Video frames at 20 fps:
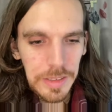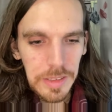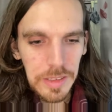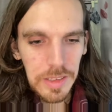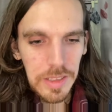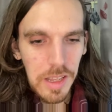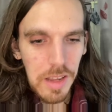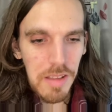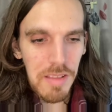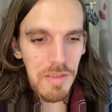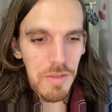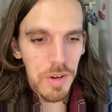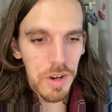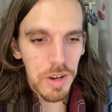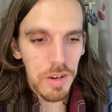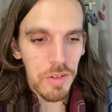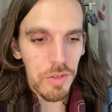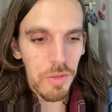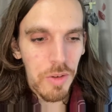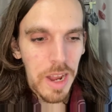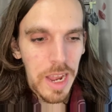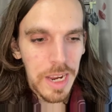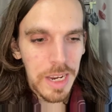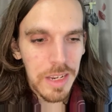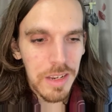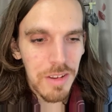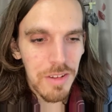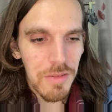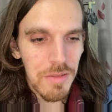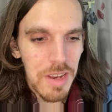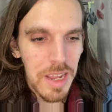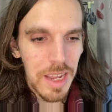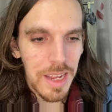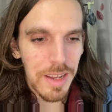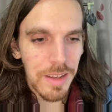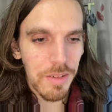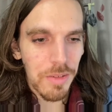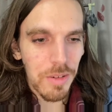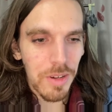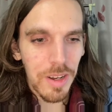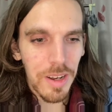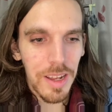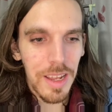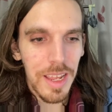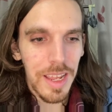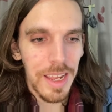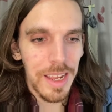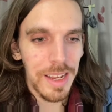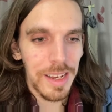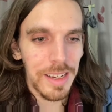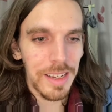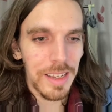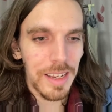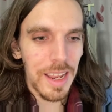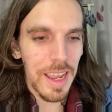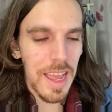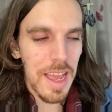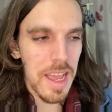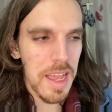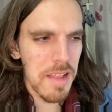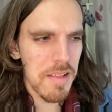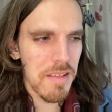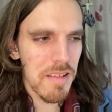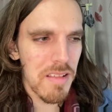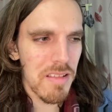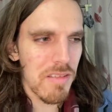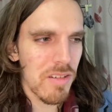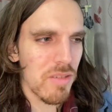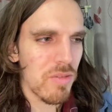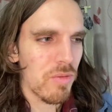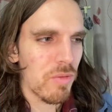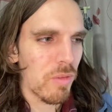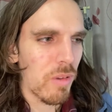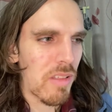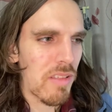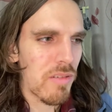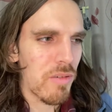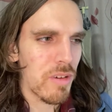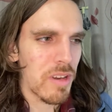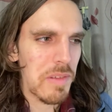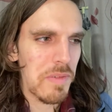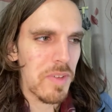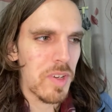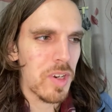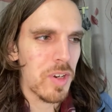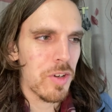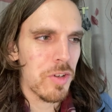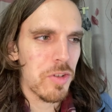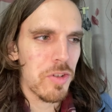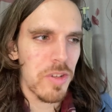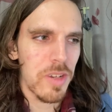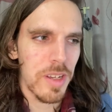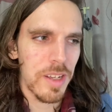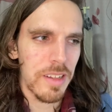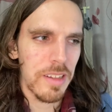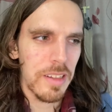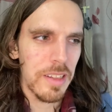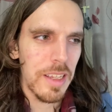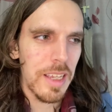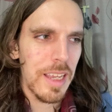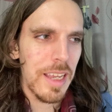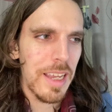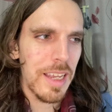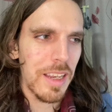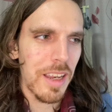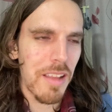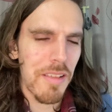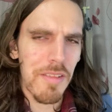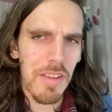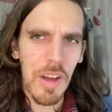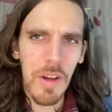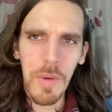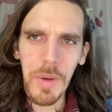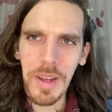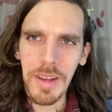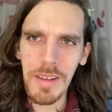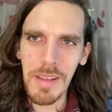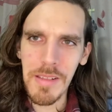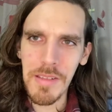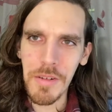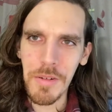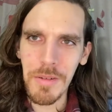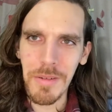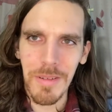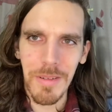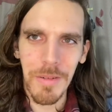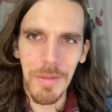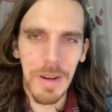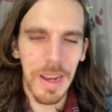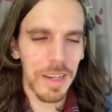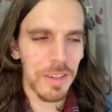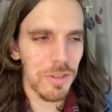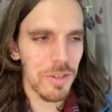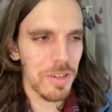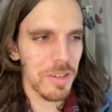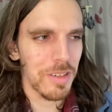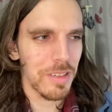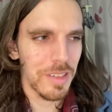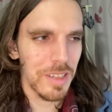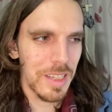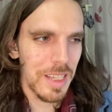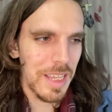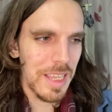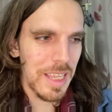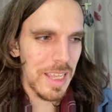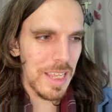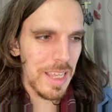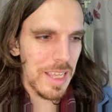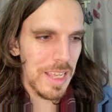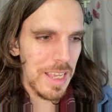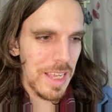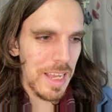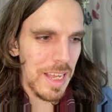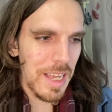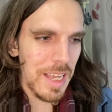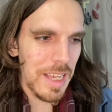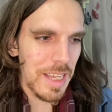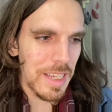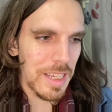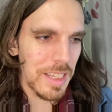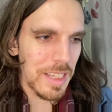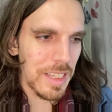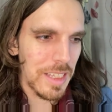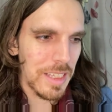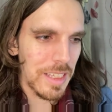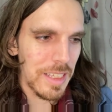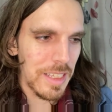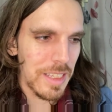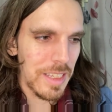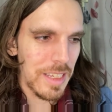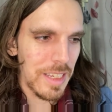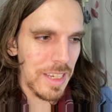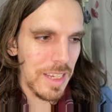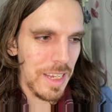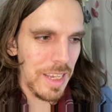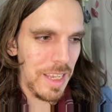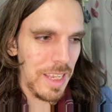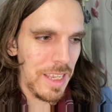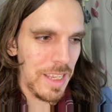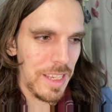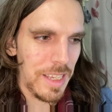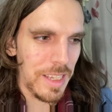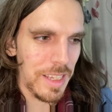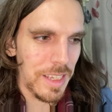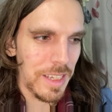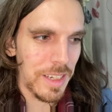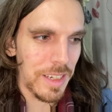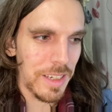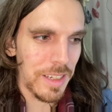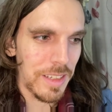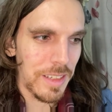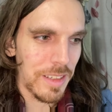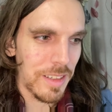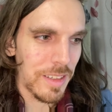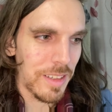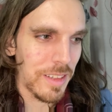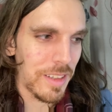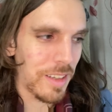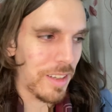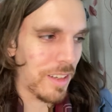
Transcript: does sort of grind you down and has its own sort of inertia and is going a certain direction. And